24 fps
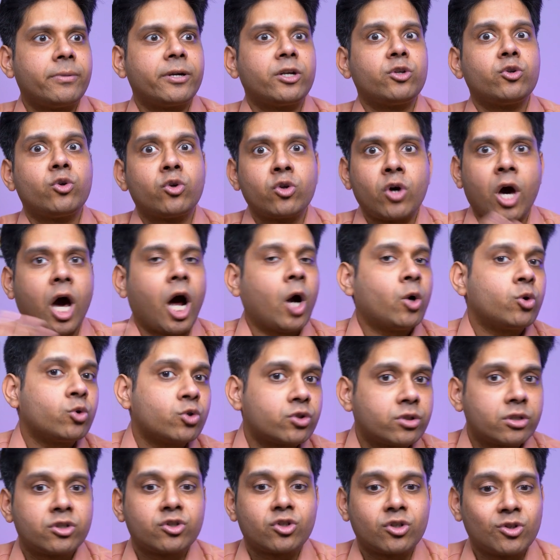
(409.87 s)
but you don't know how to
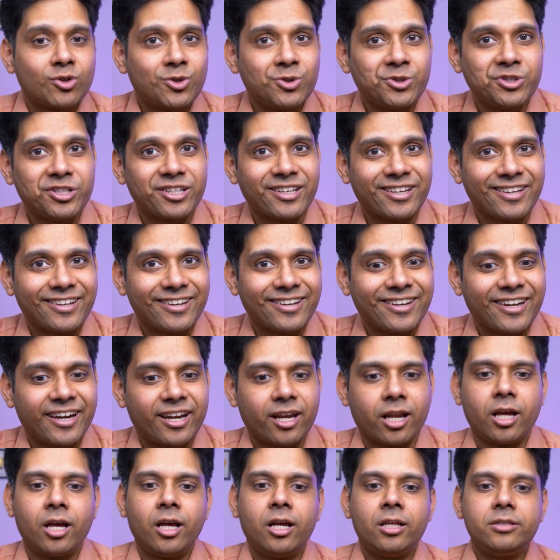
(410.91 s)
search in Google, right?